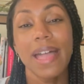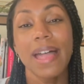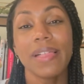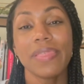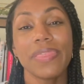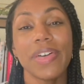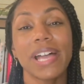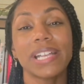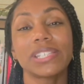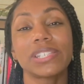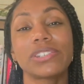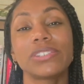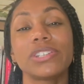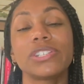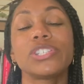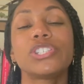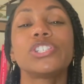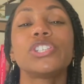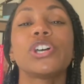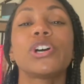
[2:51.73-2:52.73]
That's the
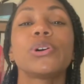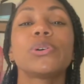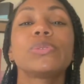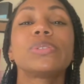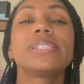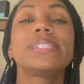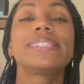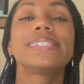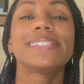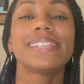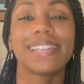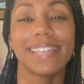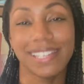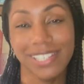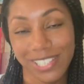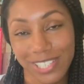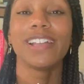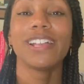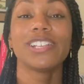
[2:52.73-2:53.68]
dosage.